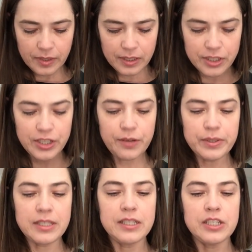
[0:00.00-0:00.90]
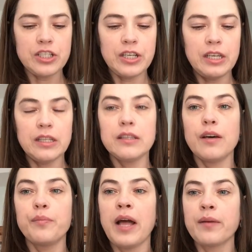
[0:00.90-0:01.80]
She was stitching
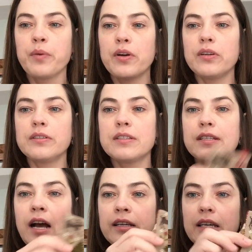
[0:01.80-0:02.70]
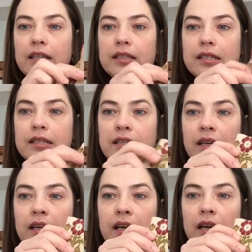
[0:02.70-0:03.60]
the blackbird stockings,
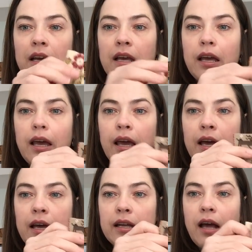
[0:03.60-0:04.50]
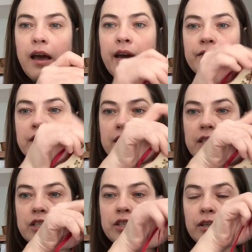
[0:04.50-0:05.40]
and I have
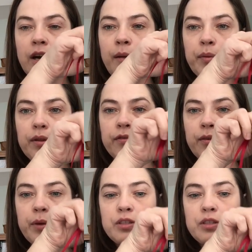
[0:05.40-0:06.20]
stitched a couple for my